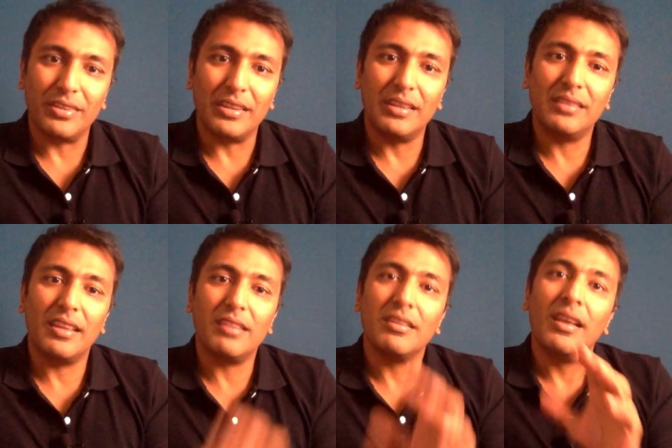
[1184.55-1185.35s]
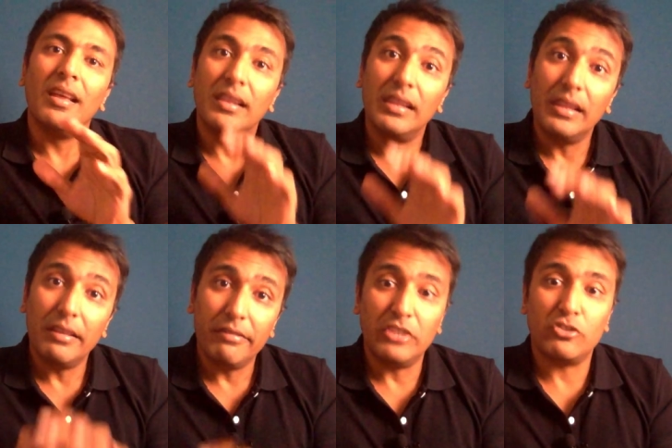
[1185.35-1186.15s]
And he said,
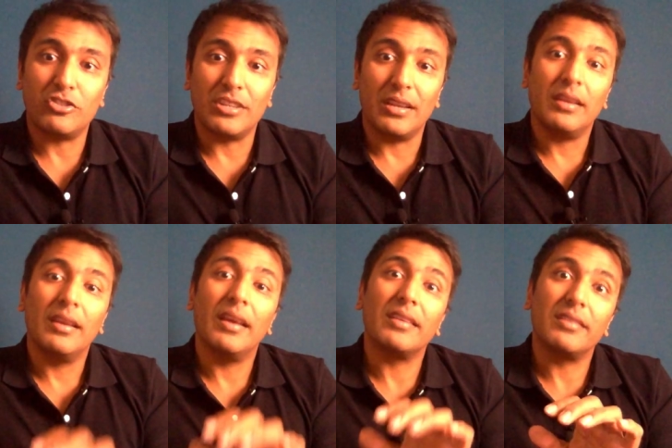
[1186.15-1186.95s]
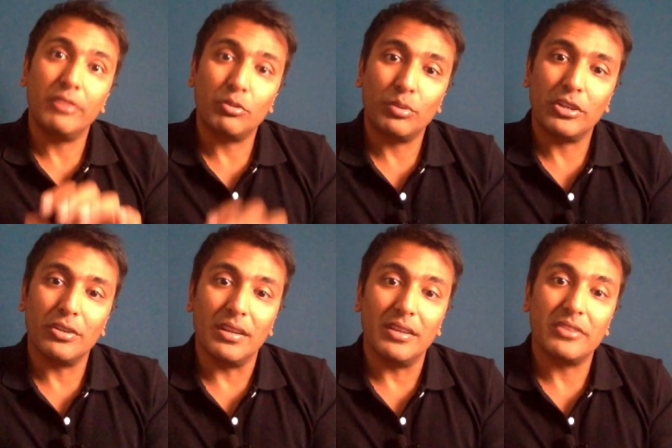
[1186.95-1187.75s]
live each day as if it were your
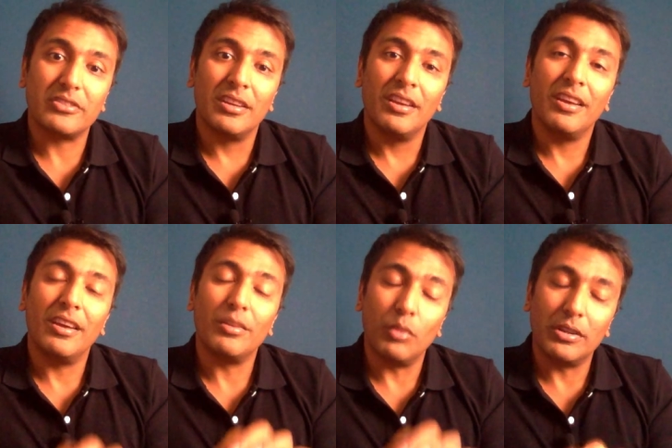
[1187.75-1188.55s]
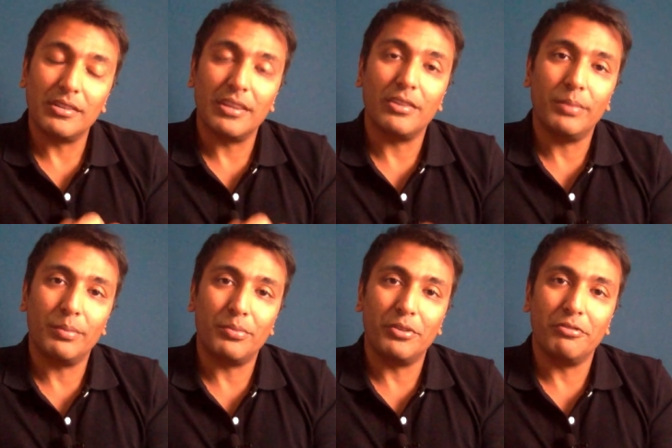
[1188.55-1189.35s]
last, and one day you'll be
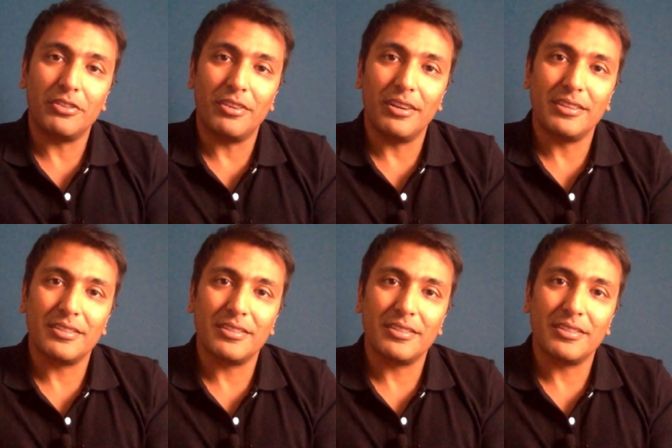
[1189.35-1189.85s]
proven right.